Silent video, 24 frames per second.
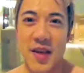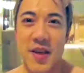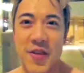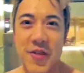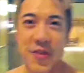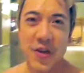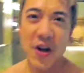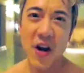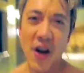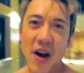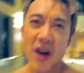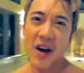
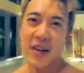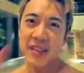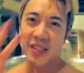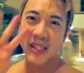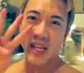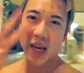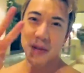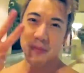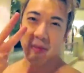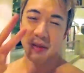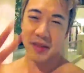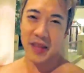Third
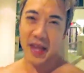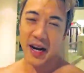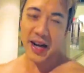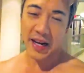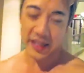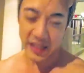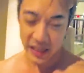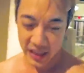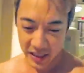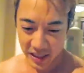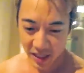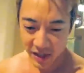tip that I
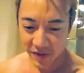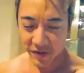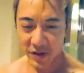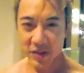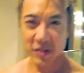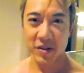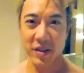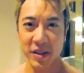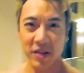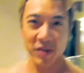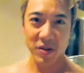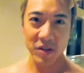can give
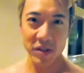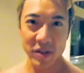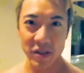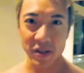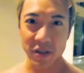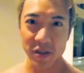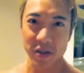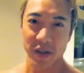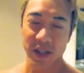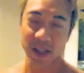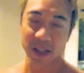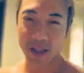you in order to
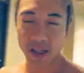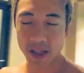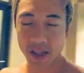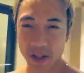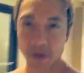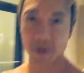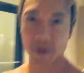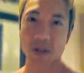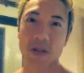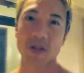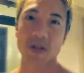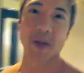do
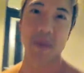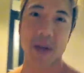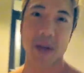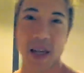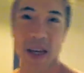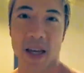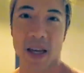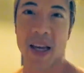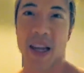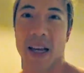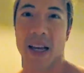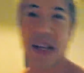continuous swimming
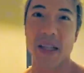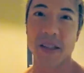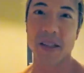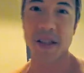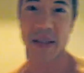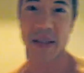is to